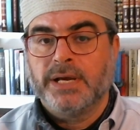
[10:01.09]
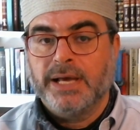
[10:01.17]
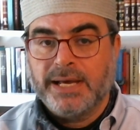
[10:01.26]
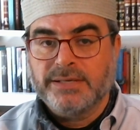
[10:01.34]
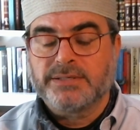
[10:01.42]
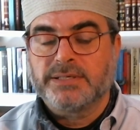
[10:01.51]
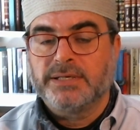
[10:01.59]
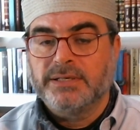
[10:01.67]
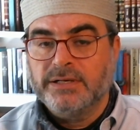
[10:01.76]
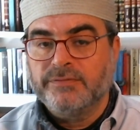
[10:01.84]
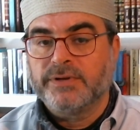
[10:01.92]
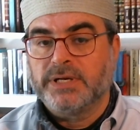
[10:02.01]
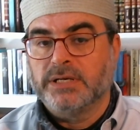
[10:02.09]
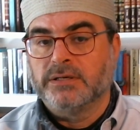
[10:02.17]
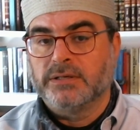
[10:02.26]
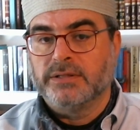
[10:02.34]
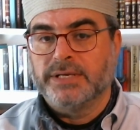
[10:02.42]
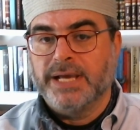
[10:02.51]
as significant
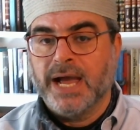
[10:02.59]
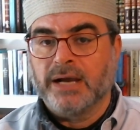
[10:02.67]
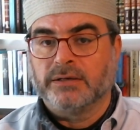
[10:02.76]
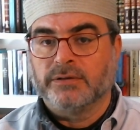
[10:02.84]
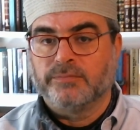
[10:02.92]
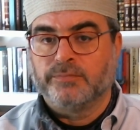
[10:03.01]
in the act of